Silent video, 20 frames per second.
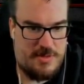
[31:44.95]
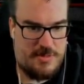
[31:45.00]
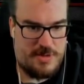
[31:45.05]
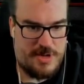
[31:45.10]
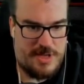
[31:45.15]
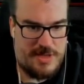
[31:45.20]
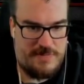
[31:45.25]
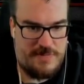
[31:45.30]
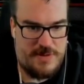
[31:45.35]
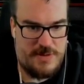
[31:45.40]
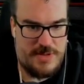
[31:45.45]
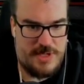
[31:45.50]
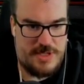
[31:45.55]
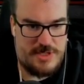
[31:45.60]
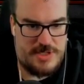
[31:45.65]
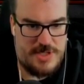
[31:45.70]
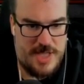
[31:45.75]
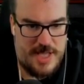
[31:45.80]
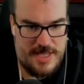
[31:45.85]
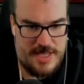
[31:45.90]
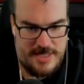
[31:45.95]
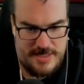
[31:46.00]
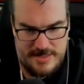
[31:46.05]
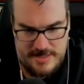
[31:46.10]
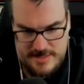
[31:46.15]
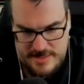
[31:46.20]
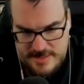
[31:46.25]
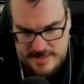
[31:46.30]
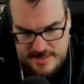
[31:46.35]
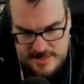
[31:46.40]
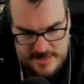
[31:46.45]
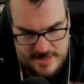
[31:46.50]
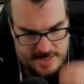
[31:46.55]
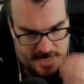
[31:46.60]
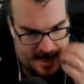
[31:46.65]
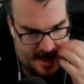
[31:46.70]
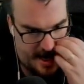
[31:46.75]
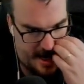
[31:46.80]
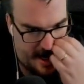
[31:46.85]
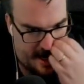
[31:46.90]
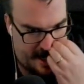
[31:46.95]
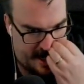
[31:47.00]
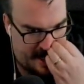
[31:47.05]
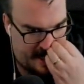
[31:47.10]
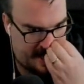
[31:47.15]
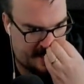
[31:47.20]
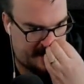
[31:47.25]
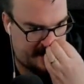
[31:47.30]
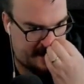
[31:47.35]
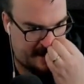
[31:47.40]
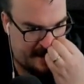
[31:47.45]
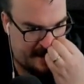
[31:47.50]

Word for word: We'll give you the dice and